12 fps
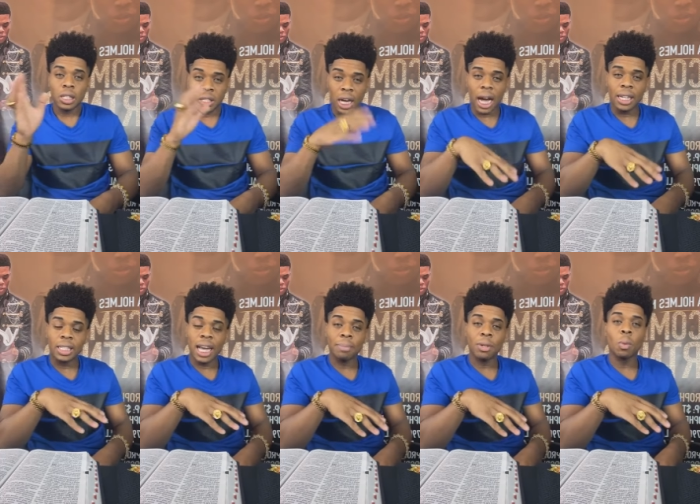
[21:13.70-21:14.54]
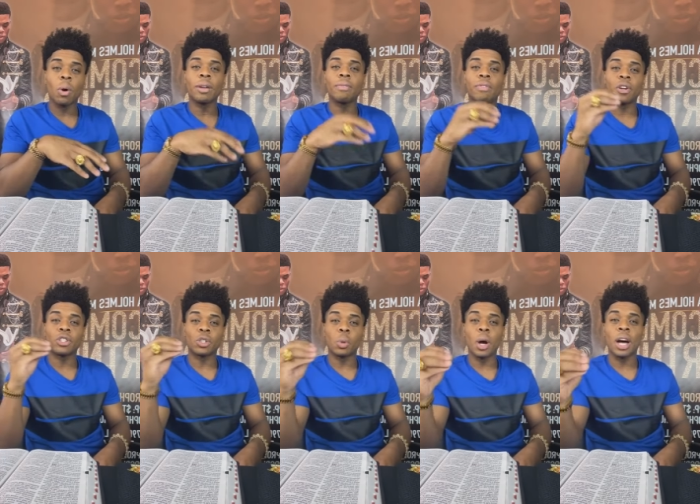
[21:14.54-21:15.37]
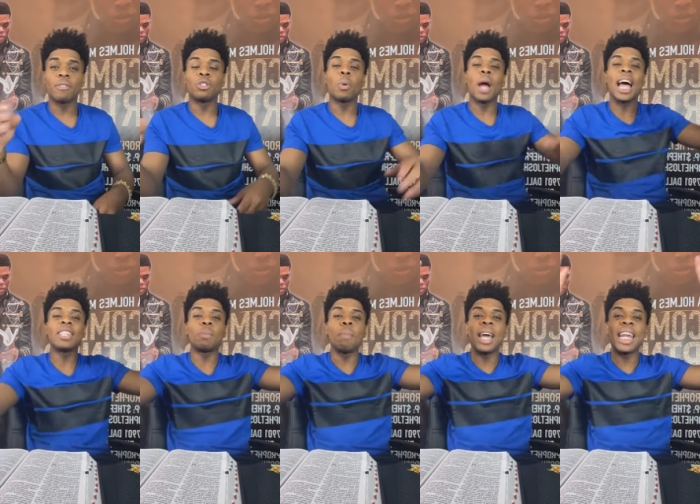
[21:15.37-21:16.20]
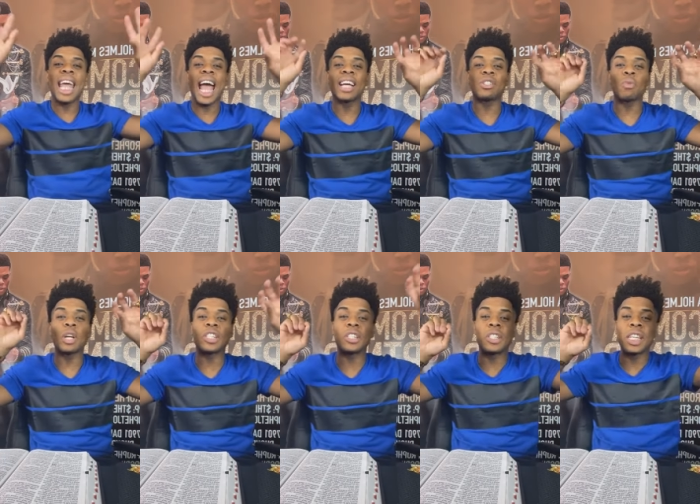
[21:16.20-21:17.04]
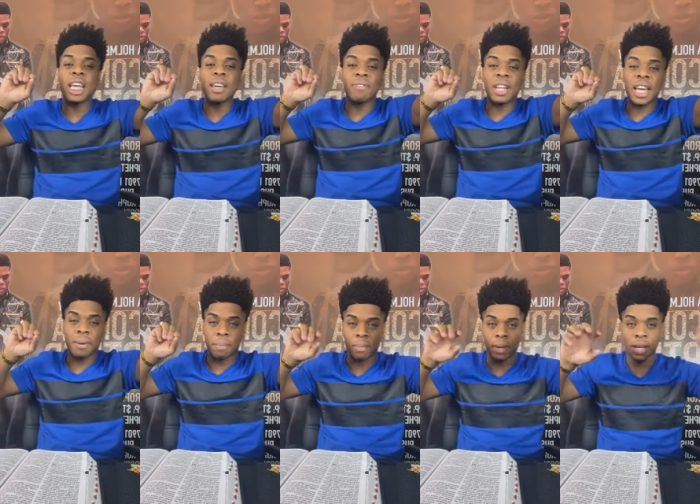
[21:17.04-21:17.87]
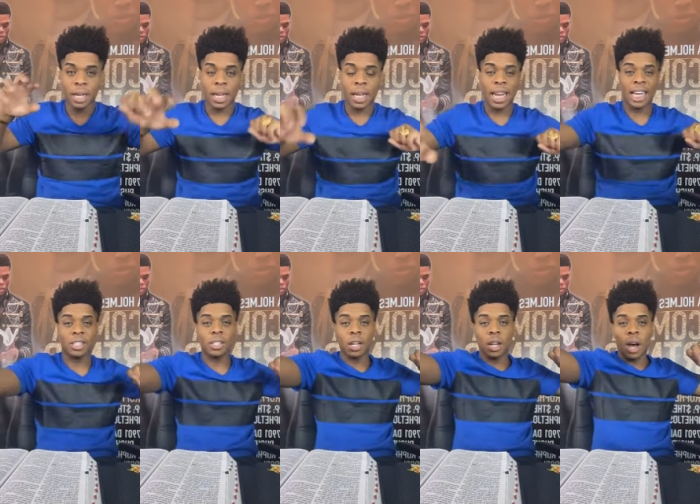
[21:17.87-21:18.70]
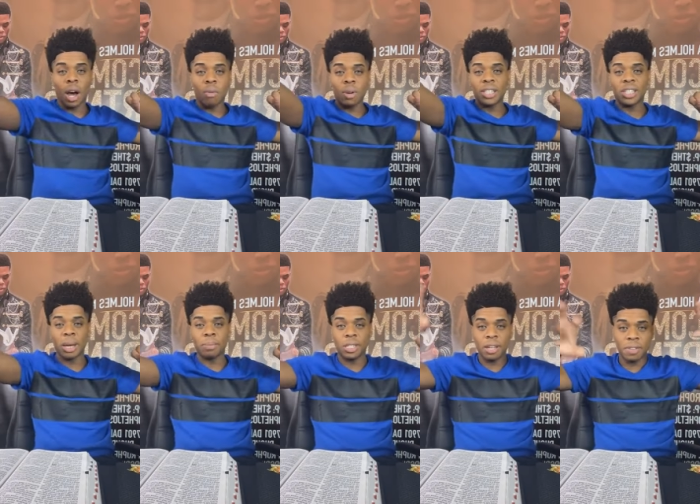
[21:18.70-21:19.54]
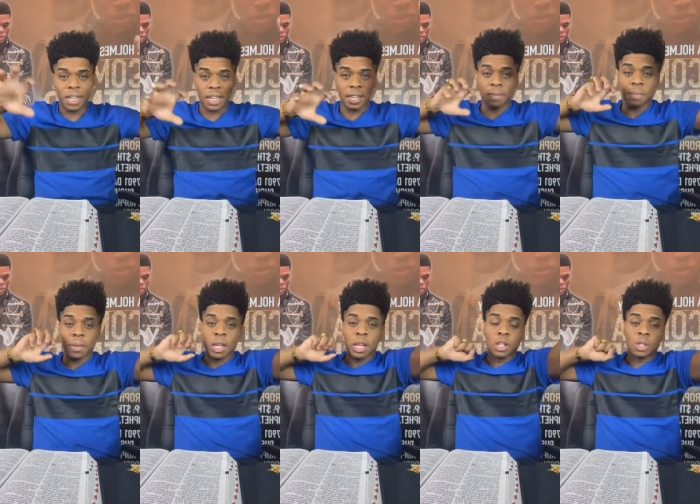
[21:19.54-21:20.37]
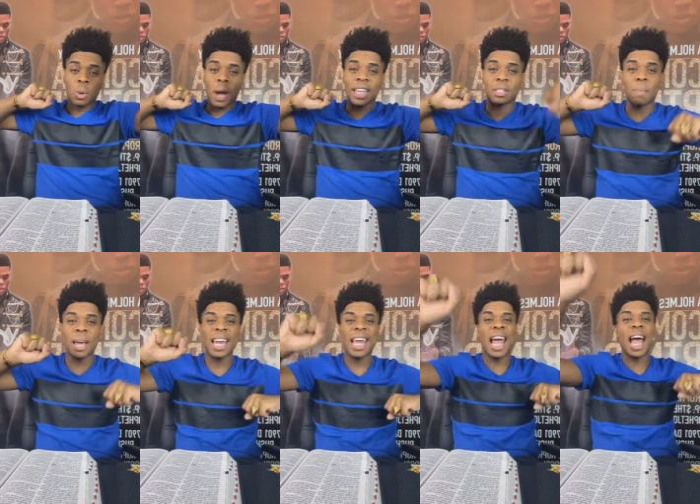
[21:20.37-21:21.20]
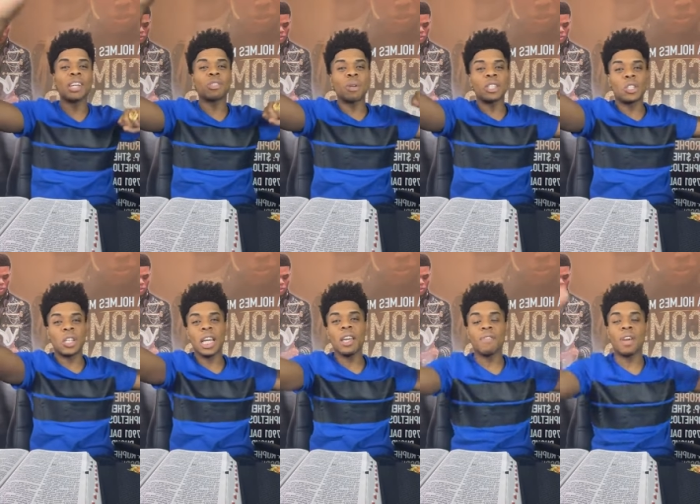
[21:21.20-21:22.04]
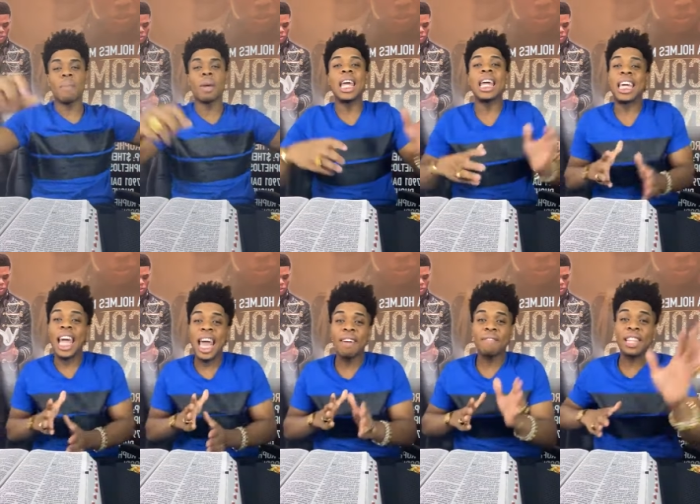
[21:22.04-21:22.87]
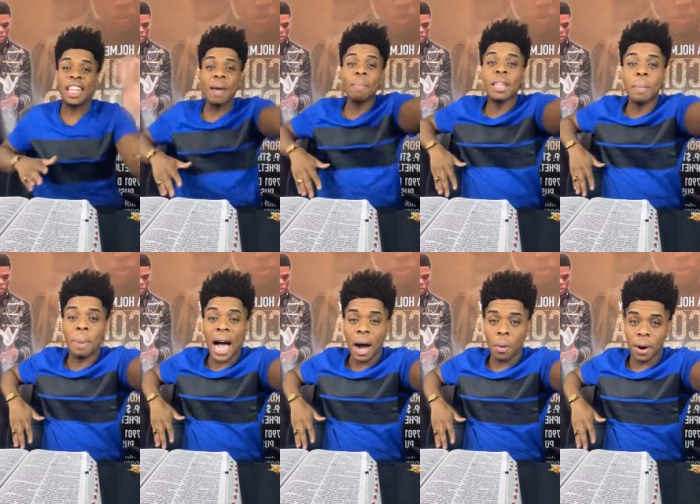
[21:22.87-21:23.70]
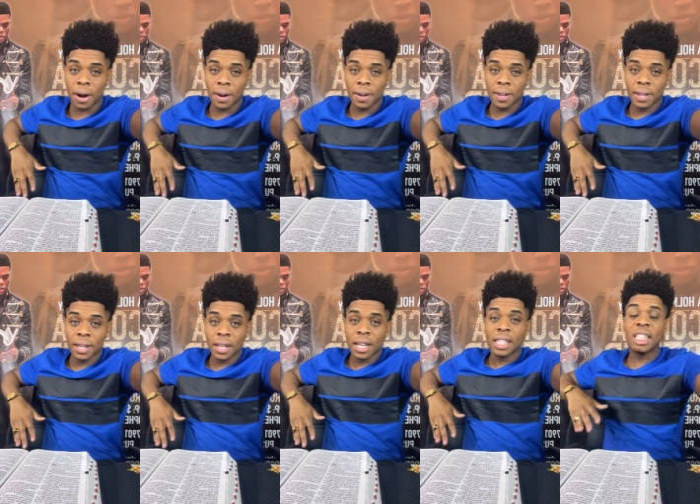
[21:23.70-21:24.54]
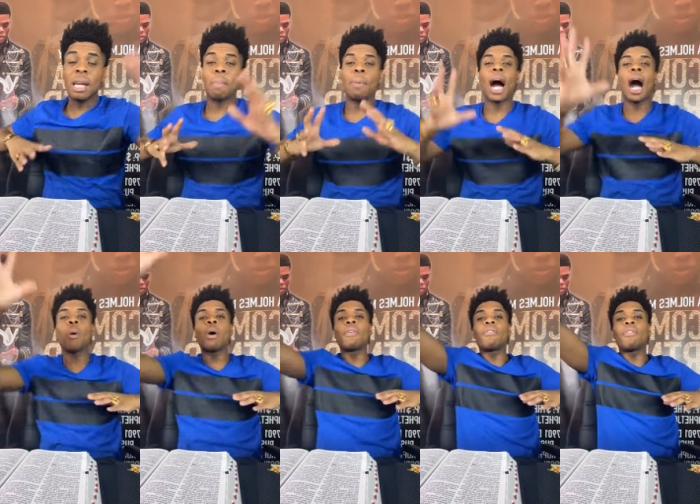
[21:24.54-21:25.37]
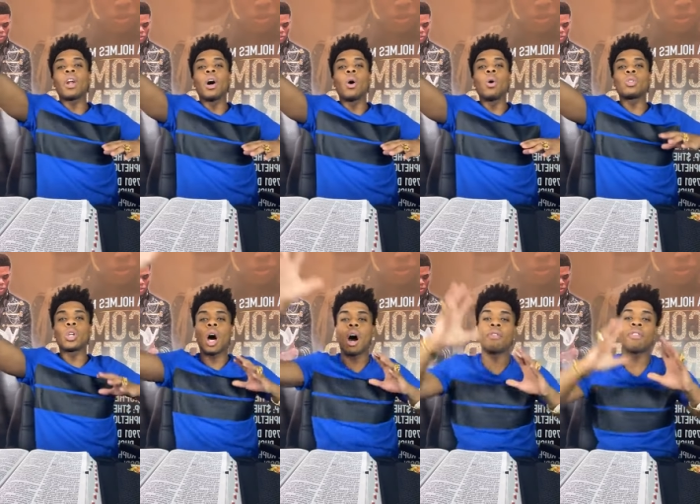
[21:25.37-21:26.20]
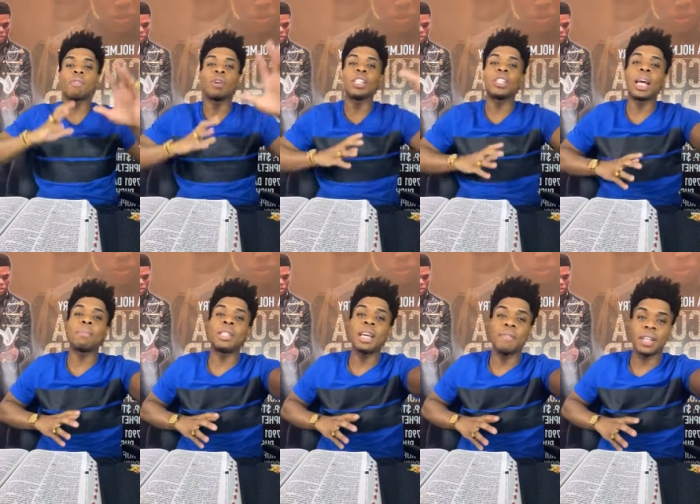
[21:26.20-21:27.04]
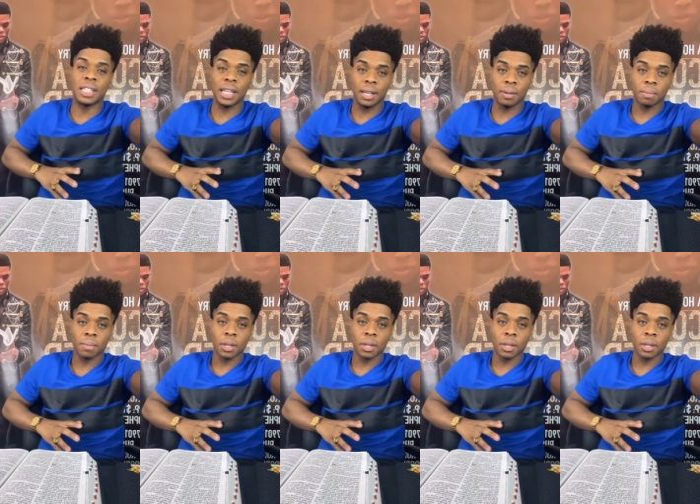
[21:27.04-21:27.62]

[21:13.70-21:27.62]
John chapter 1, verse 12, to as many as received him. That's the law of receptivity. To as many as receive him, he gave them the power. See, power flows off of receptivity.